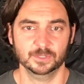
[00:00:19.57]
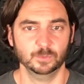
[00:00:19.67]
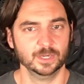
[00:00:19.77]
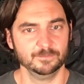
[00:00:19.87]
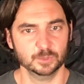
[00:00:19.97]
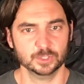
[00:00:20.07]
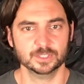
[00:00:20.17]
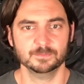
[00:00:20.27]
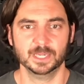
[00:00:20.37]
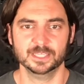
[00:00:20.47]
and what I've learned
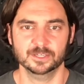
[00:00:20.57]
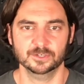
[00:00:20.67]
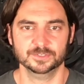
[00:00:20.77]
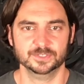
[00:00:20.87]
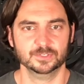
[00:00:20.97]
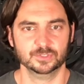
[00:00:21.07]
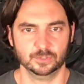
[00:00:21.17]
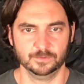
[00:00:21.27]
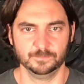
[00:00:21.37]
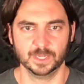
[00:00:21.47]
in my years as a
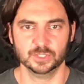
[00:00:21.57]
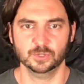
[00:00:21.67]
certified